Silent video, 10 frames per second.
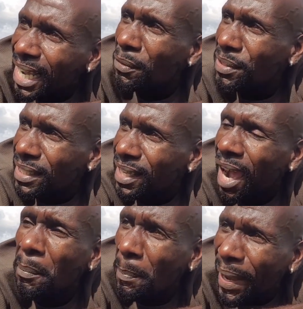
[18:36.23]

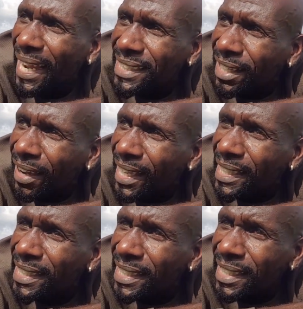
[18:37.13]
I'm a bad
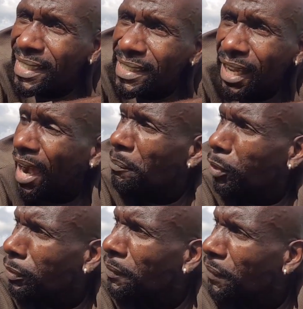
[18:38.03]
guy. Yeah, I'm
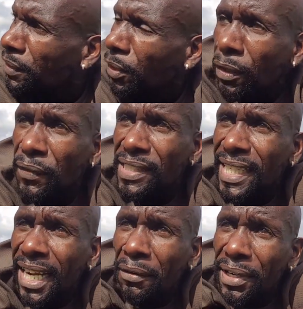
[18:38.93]
the equivalent of a
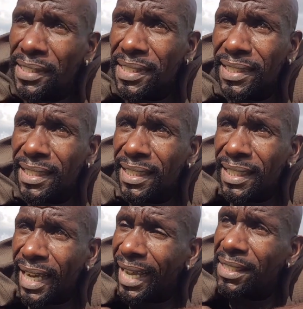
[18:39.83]
terrorist
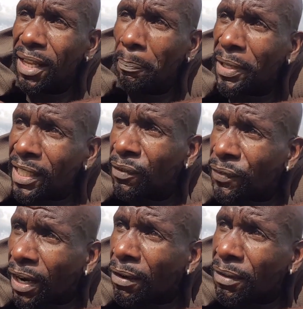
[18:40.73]
and a
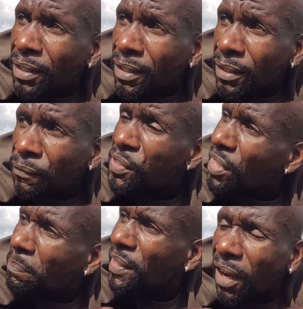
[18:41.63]
paedophile for
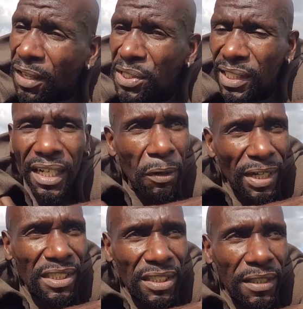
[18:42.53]
simply asking a
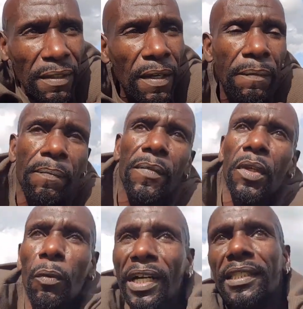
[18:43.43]
question.
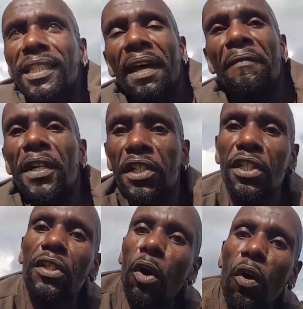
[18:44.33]
What is the
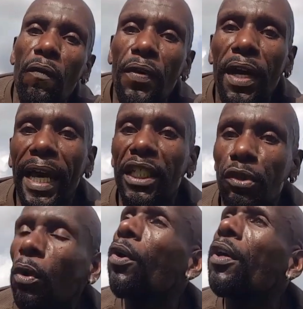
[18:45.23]
definition of a
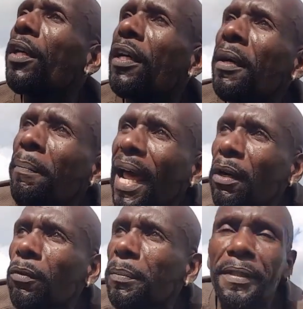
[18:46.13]
strong
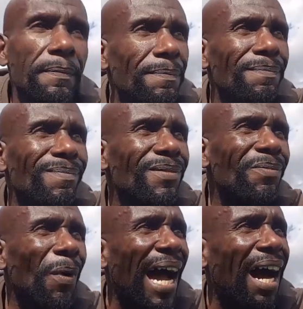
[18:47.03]
black woman?
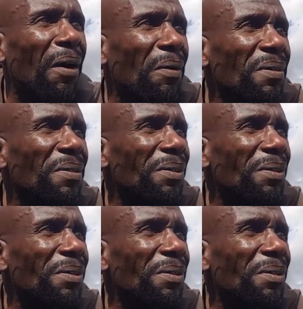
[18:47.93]
Wow.